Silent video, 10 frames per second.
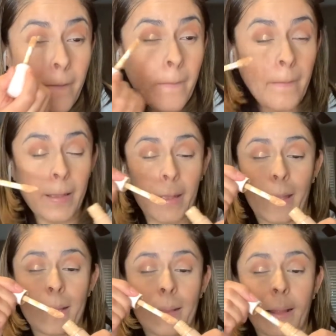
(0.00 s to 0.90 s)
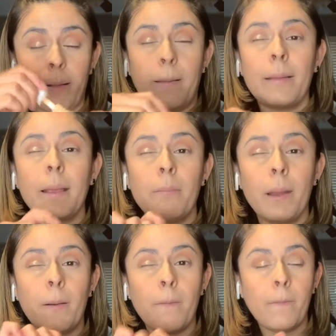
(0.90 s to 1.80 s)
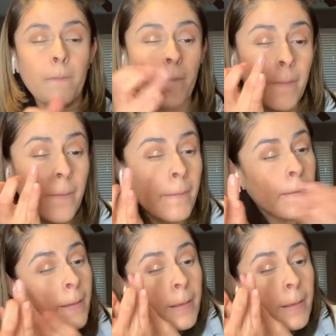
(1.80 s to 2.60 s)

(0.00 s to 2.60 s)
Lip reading: wait, no, I'm good.